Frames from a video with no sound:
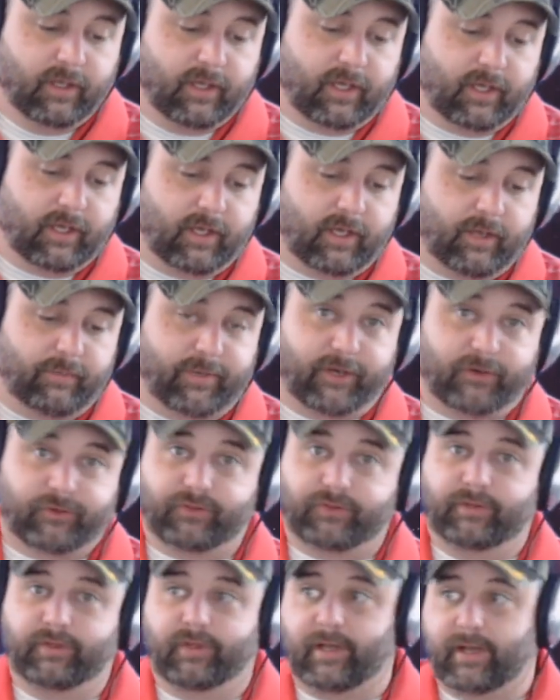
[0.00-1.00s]

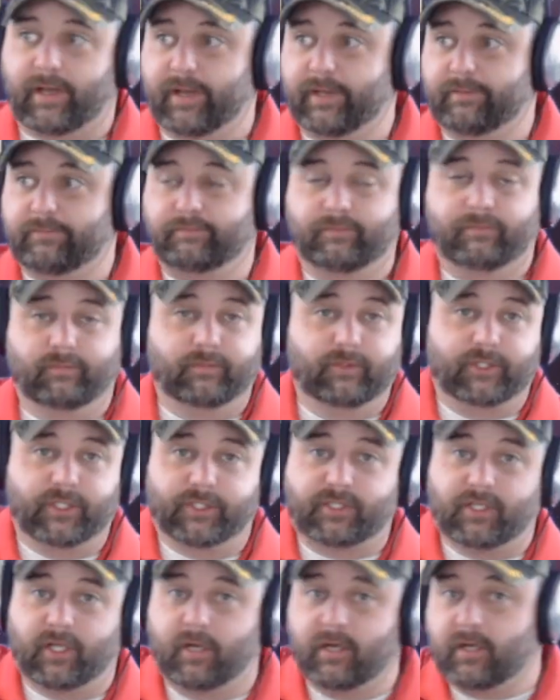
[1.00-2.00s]
I
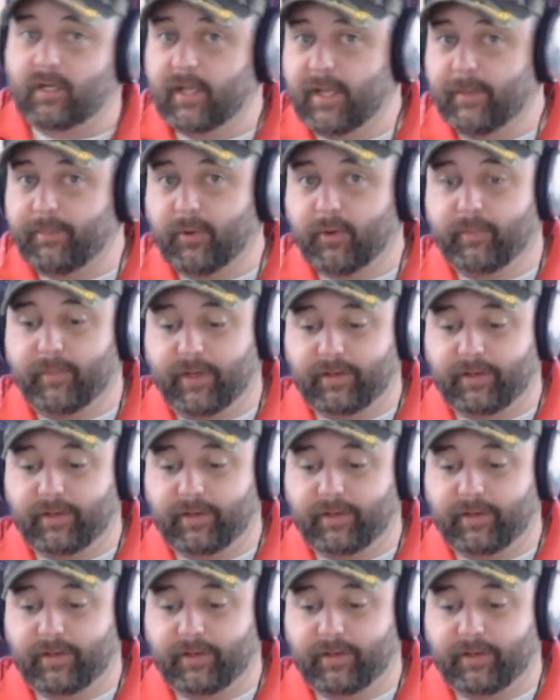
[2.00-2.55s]
just unclip them,